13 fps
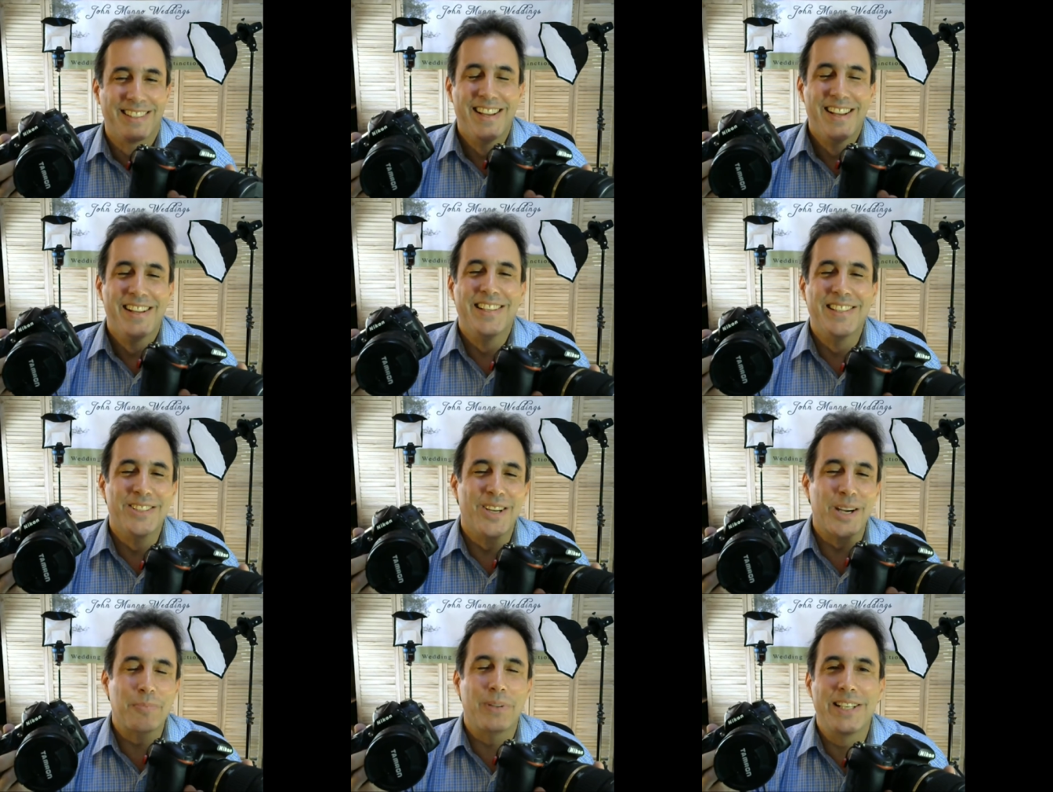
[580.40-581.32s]
in
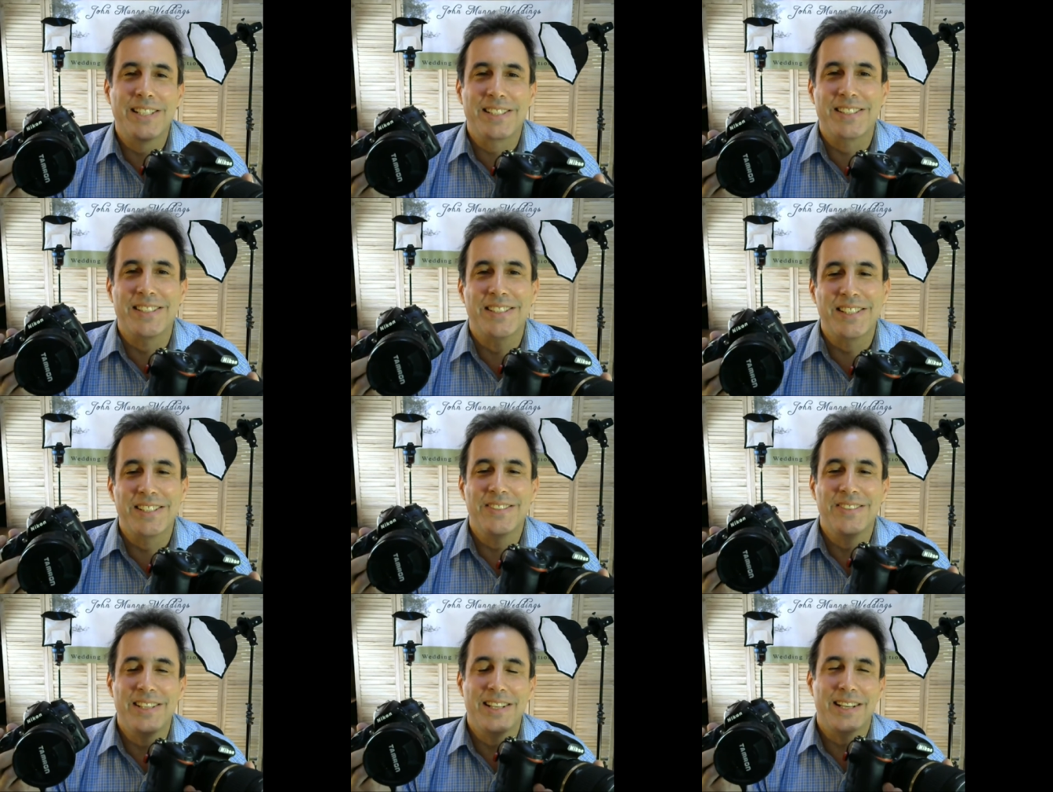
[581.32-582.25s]
dark places, and
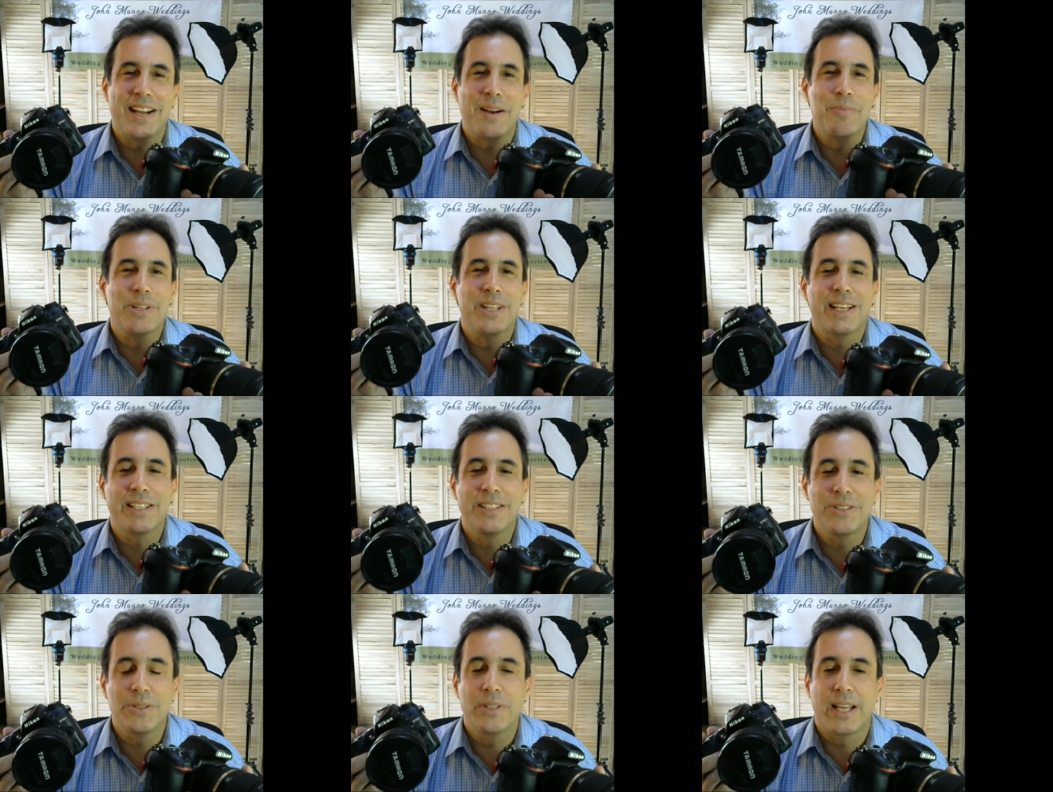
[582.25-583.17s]
you need a camera that can
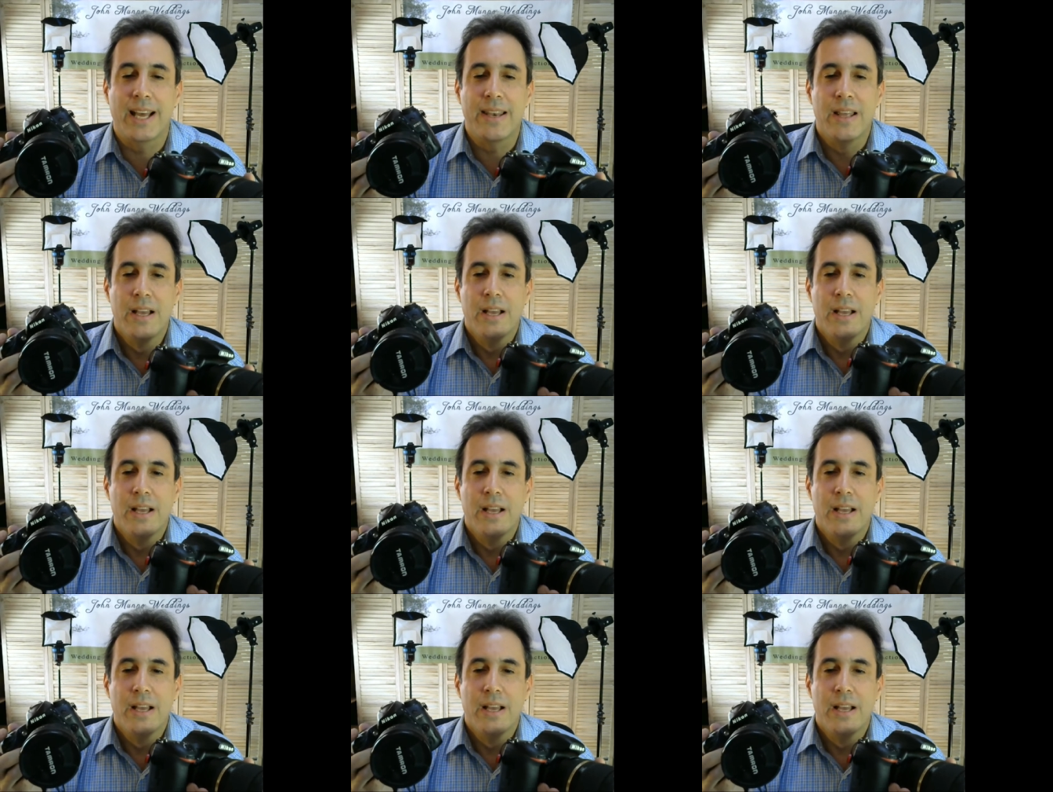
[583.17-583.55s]
do that.